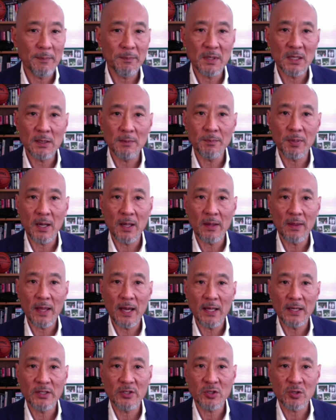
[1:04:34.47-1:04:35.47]
mean by
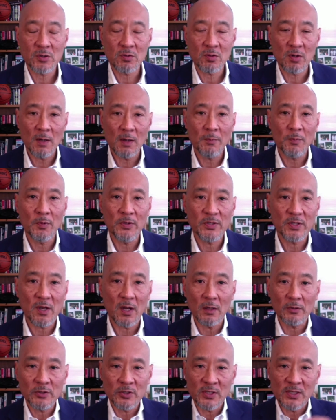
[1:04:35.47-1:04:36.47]
that is Trump was
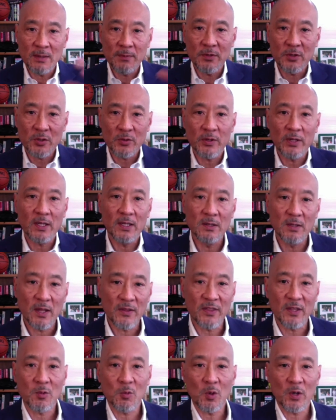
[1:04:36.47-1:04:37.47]
all symmetry and
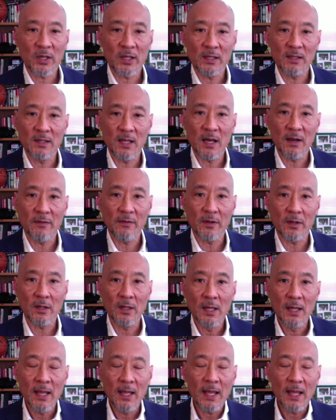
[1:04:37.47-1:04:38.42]
nothing working level.